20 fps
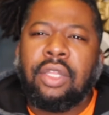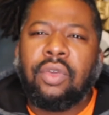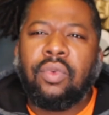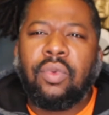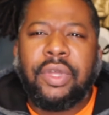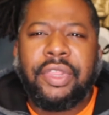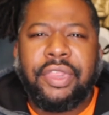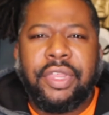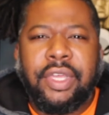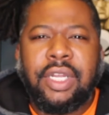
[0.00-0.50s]
The
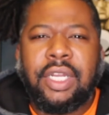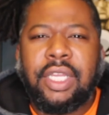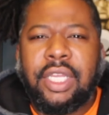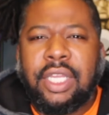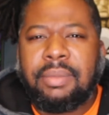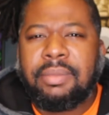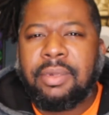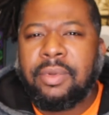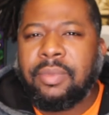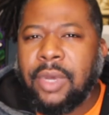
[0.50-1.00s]
one thing to
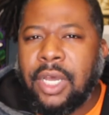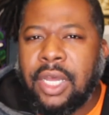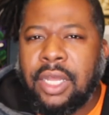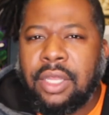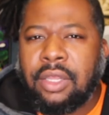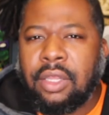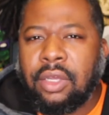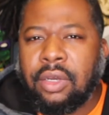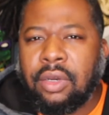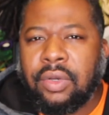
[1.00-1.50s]
keep in
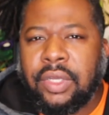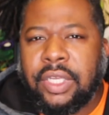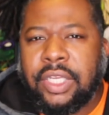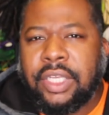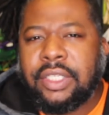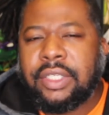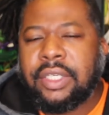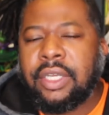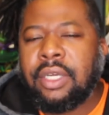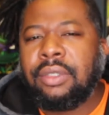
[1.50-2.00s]
mind, though,
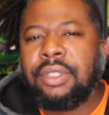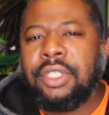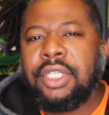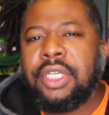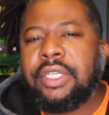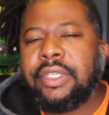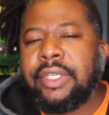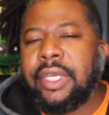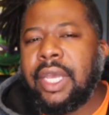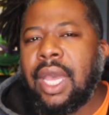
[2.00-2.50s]
is
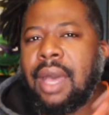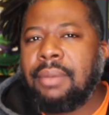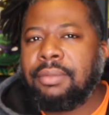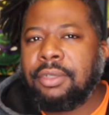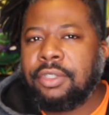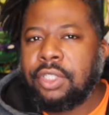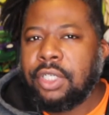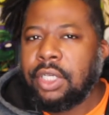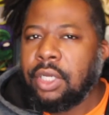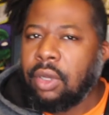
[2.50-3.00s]
LG is
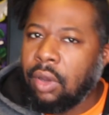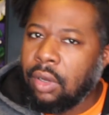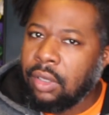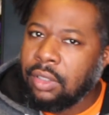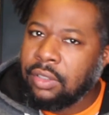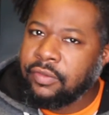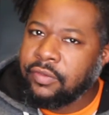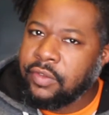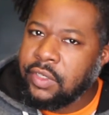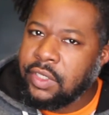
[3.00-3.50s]
accomplishing
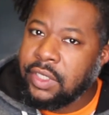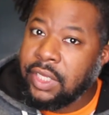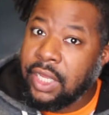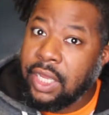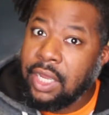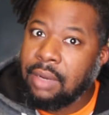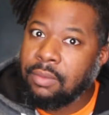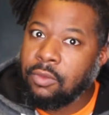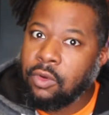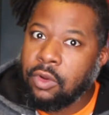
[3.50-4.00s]
all of this
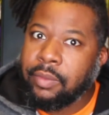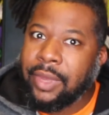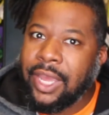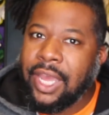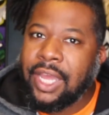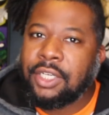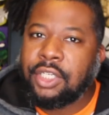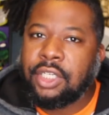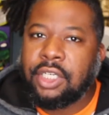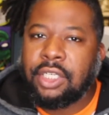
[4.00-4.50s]
camera
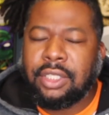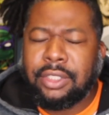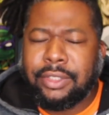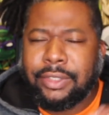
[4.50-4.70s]
magic,